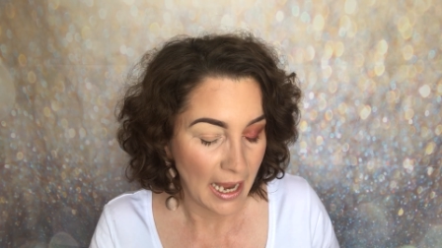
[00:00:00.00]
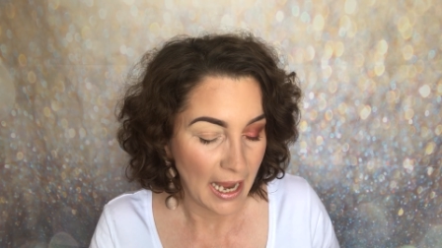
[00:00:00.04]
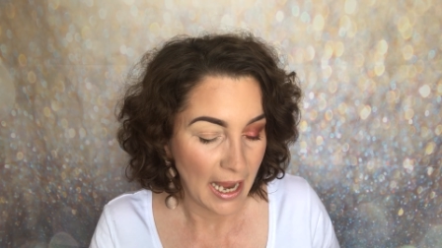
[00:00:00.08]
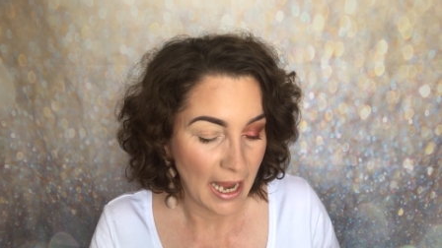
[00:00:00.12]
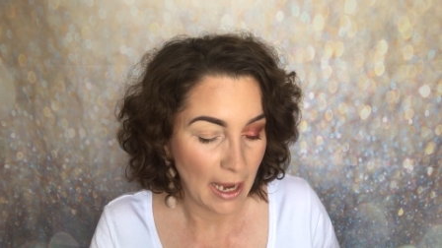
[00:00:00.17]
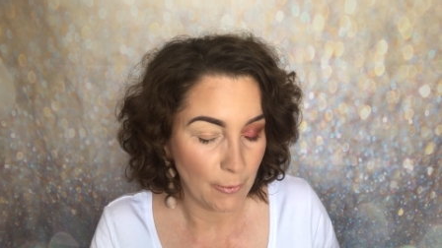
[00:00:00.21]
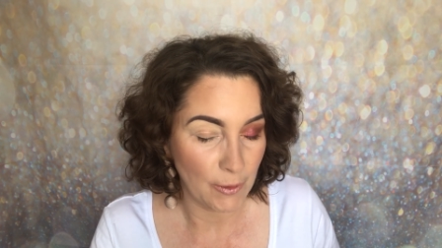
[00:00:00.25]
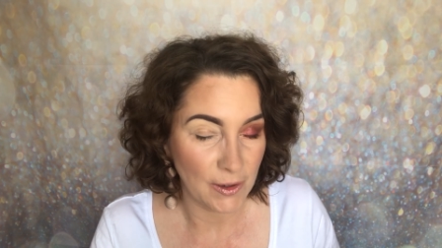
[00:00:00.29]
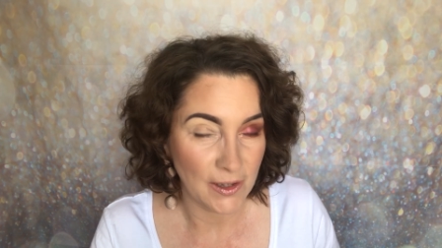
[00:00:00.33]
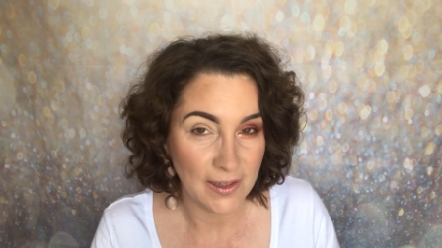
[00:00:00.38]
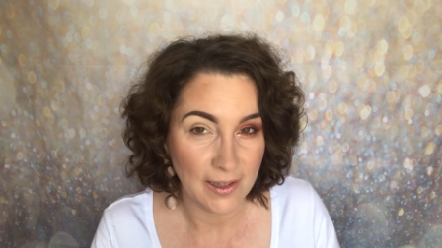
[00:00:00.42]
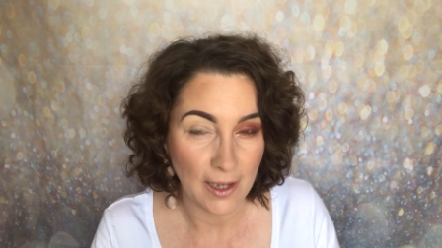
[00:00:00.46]

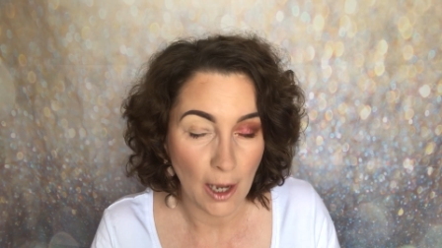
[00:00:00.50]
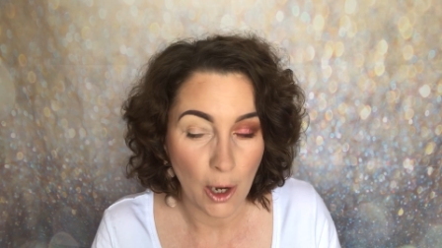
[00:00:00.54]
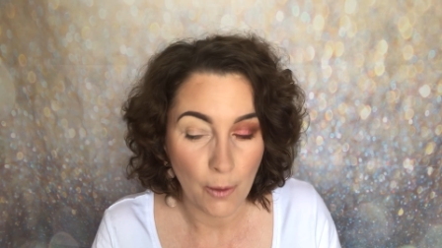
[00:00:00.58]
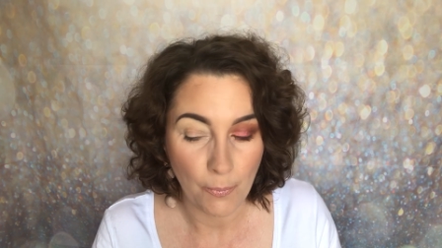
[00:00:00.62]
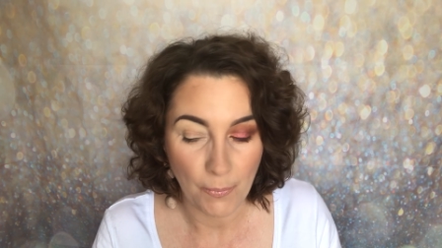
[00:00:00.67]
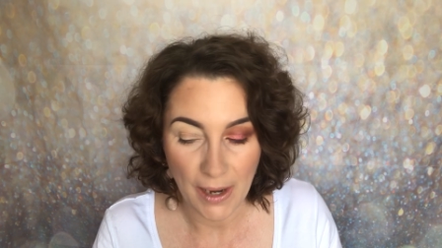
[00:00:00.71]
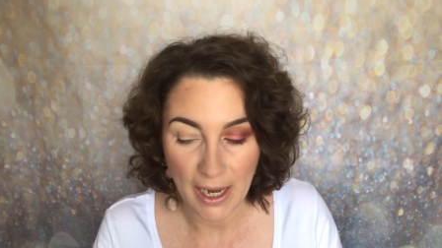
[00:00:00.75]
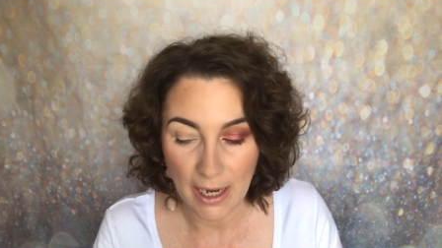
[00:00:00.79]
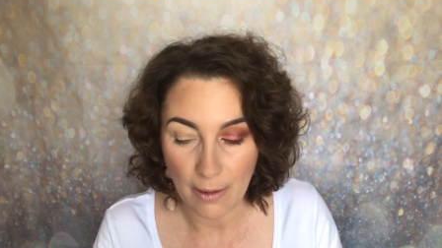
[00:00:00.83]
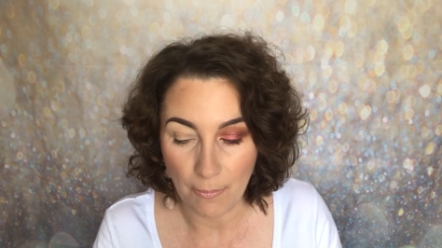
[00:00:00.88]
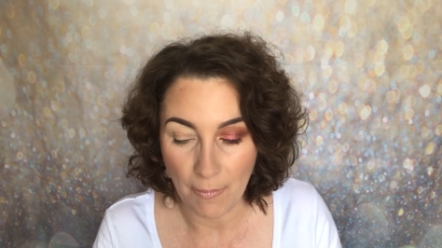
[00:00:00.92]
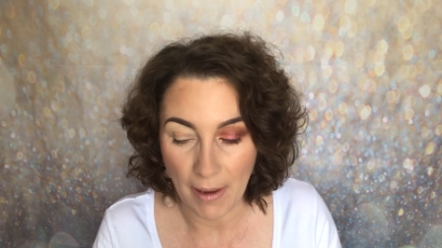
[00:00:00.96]
it was so
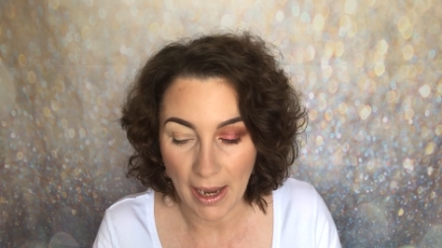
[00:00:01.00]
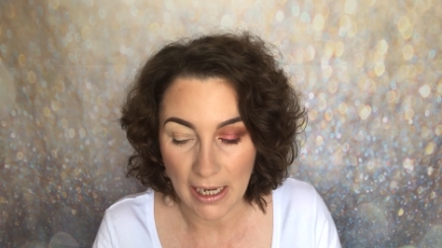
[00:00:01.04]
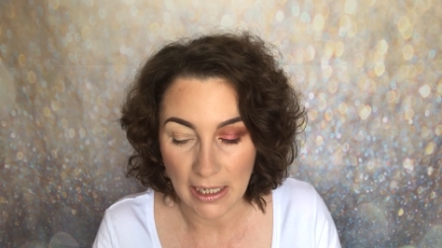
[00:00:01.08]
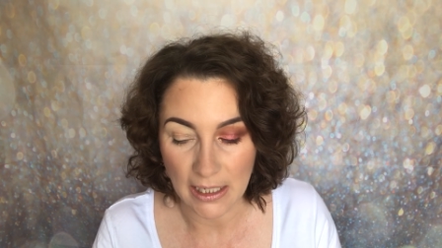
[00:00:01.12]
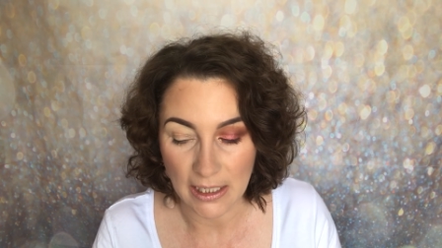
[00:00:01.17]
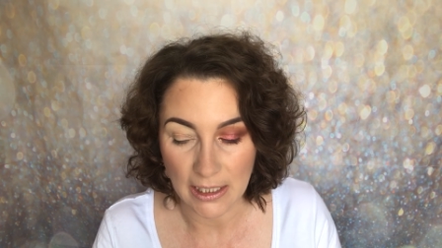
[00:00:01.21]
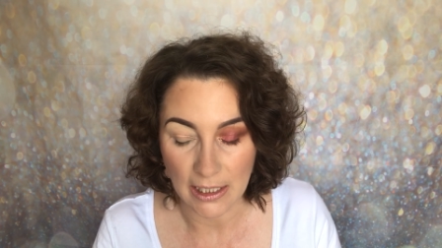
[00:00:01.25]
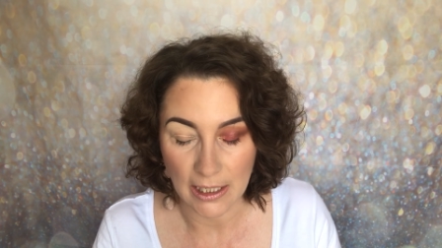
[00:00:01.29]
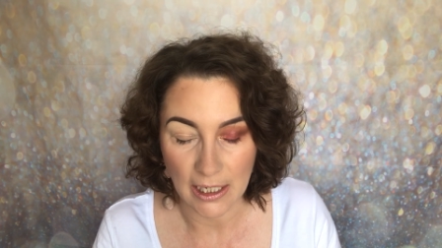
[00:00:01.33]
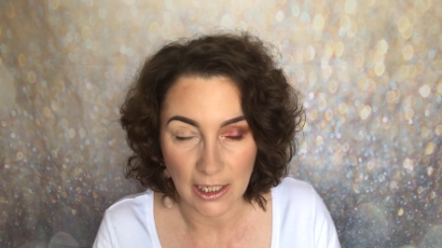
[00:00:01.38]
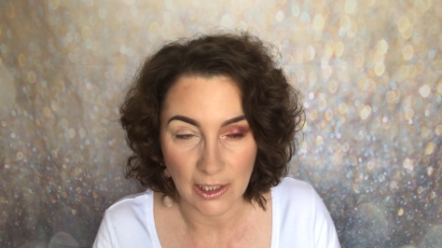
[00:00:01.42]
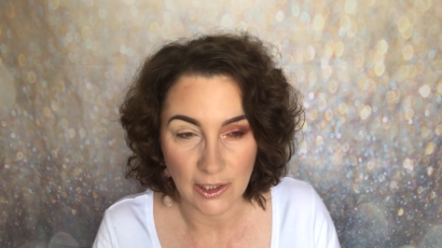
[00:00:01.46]

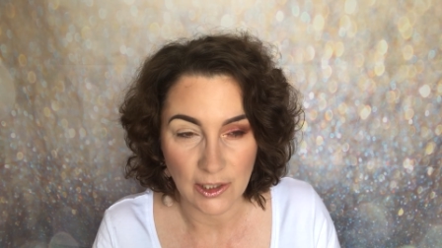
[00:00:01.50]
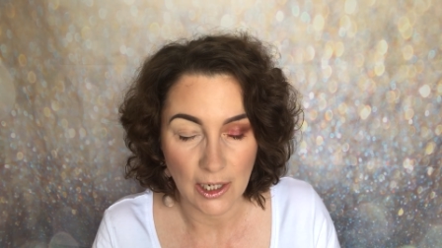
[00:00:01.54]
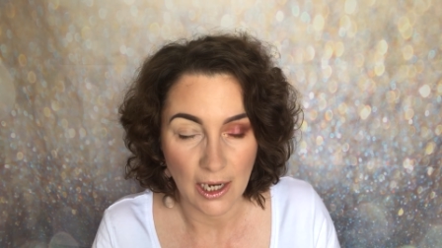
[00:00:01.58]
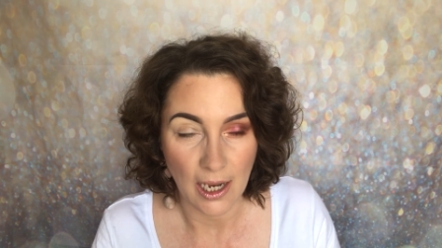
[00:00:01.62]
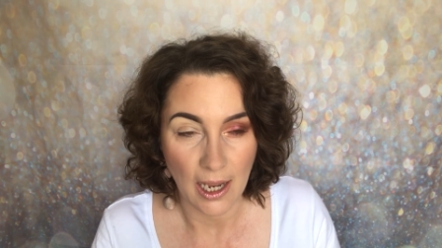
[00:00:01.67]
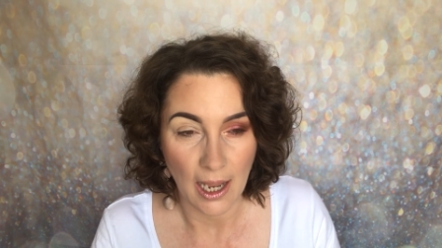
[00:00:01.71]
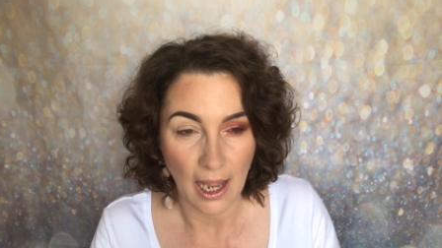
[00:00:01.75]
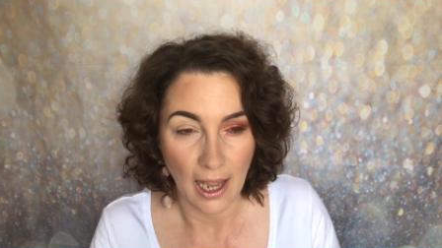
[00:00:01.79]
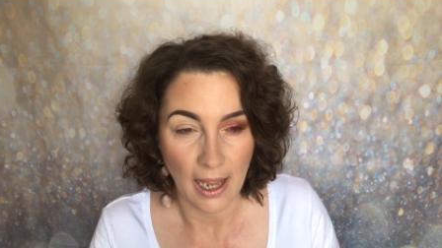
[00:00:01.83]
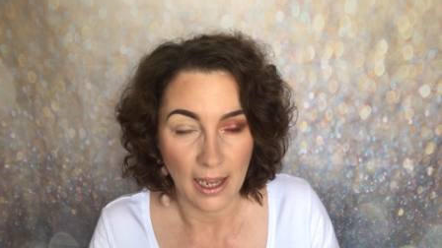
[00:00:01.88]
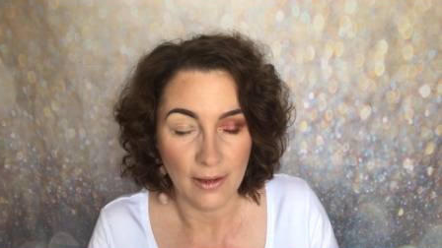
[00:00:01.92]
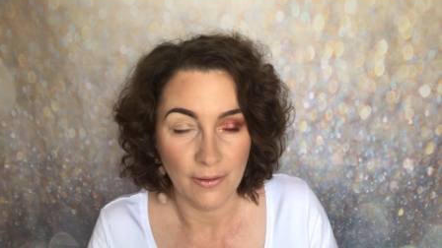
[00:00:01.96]
pigmented
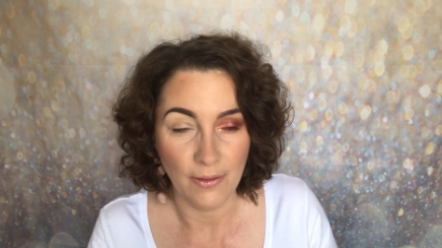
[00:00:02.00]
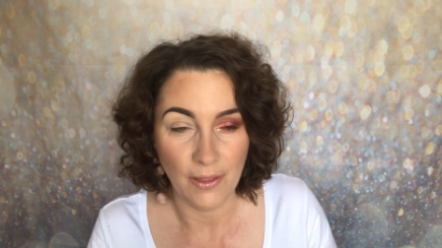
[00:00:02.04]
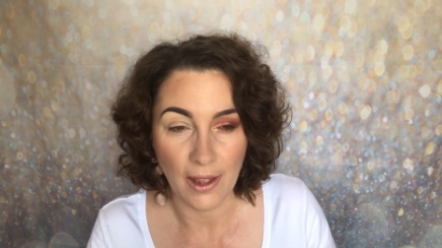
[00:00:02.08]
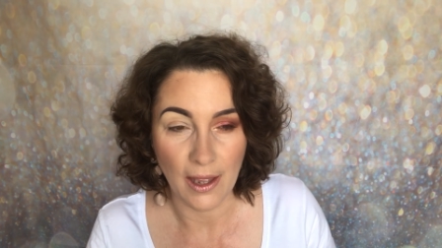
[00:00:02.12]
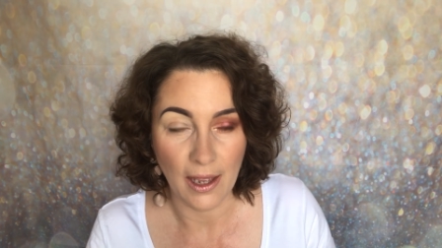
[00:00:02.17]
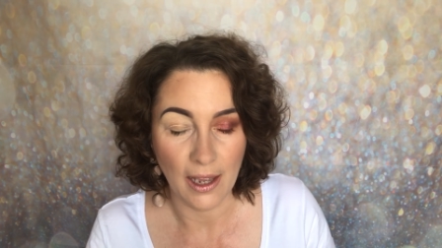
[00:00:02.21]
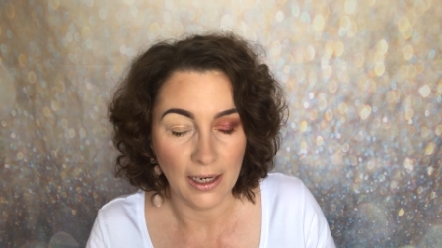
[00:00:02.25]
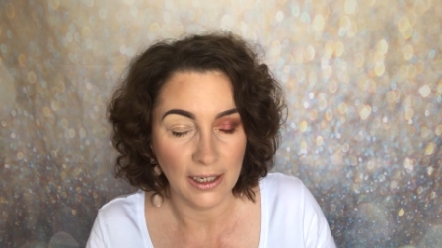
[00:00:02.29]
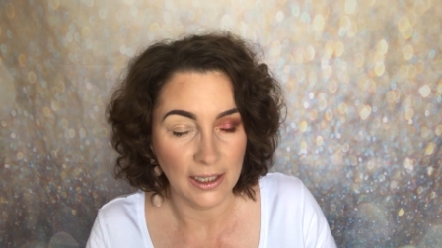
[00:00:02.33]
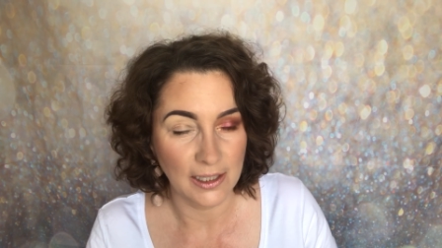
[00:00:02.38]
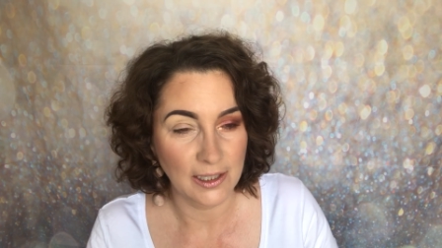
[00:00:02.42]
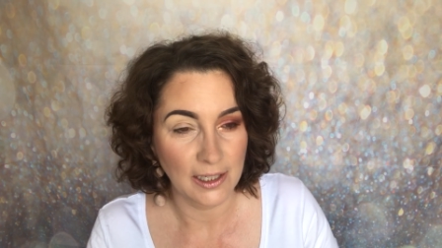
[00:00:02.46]

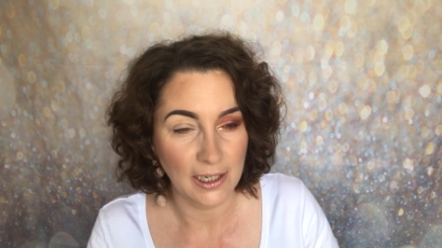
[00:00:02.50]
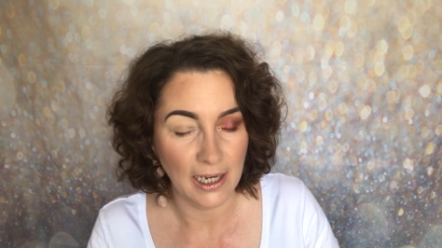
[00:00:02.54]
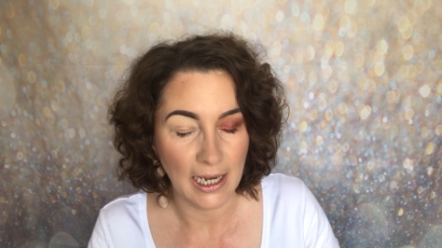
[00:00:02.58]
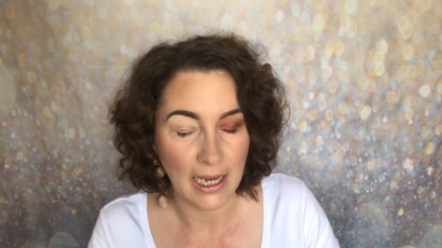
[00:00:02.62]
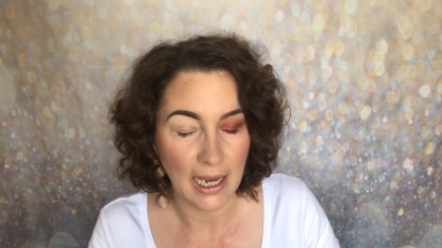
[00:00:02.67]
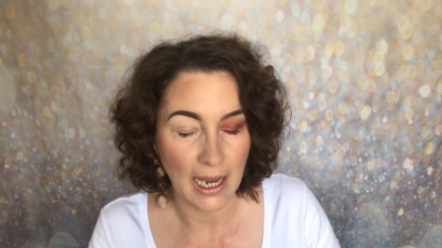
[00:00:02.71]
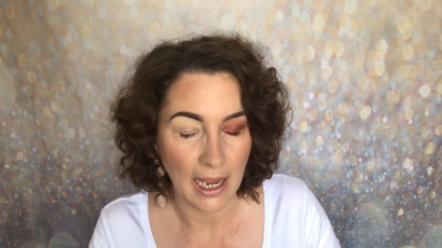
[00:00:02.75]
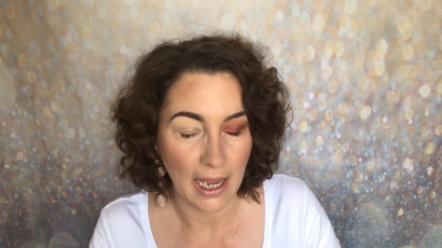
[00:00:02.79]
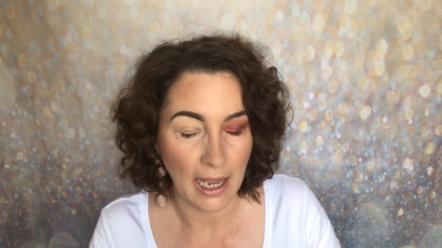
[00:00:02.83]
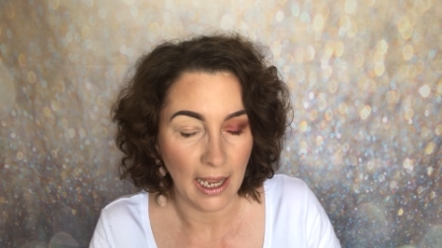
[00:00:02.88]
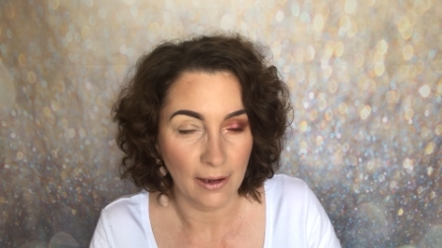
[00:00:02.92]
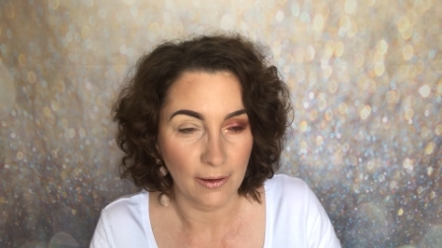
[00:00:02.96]
that,
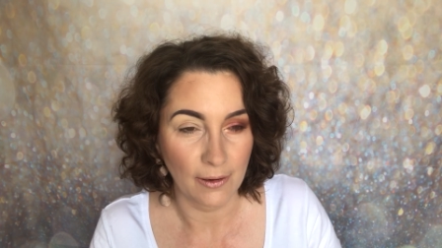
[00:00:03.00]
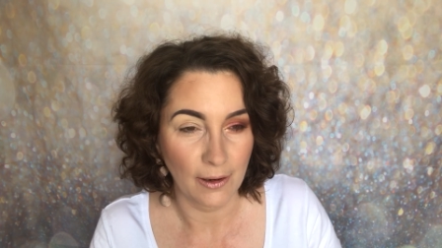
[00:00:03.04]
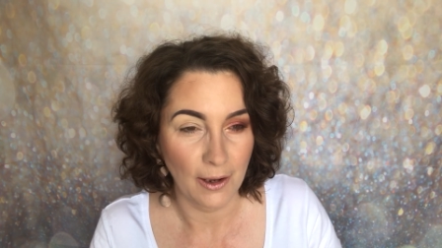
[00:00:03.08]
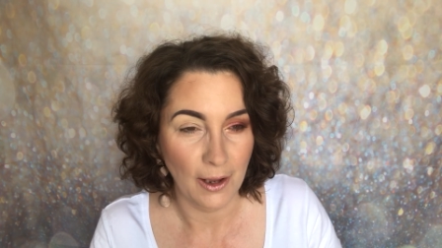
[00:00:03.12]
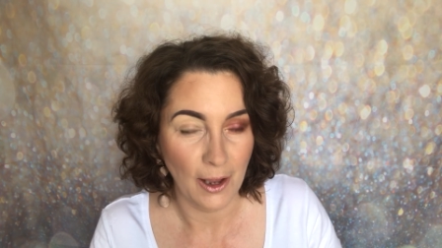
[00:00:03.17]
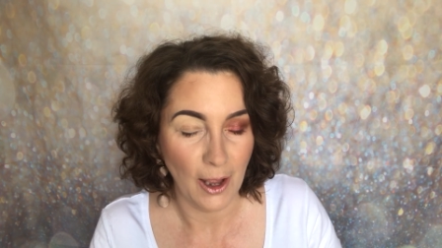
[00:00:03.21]
yeah.